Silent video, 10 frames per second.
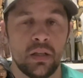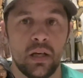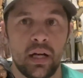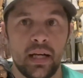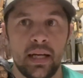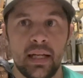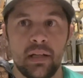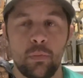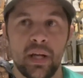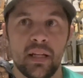
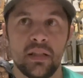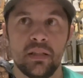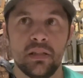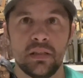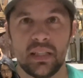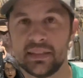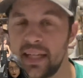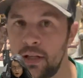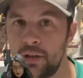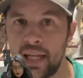When
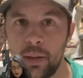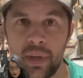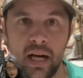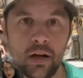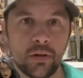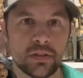Nintendo came out,